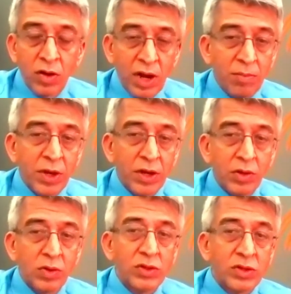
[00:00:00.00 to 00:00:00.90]
or have
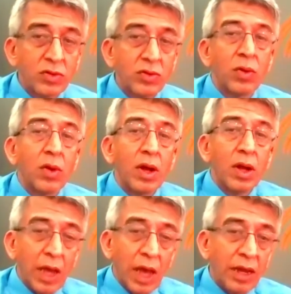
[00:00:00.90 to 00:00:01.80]
been used to
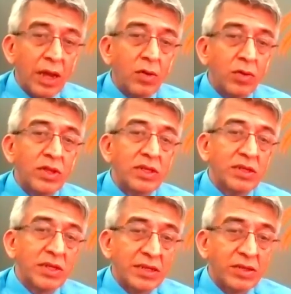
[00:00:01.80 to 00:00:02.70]
carry out
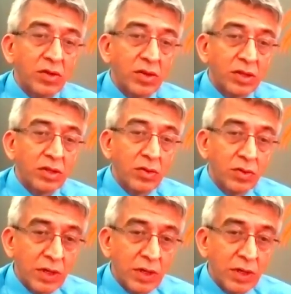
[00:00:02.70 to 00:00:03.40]
these tests or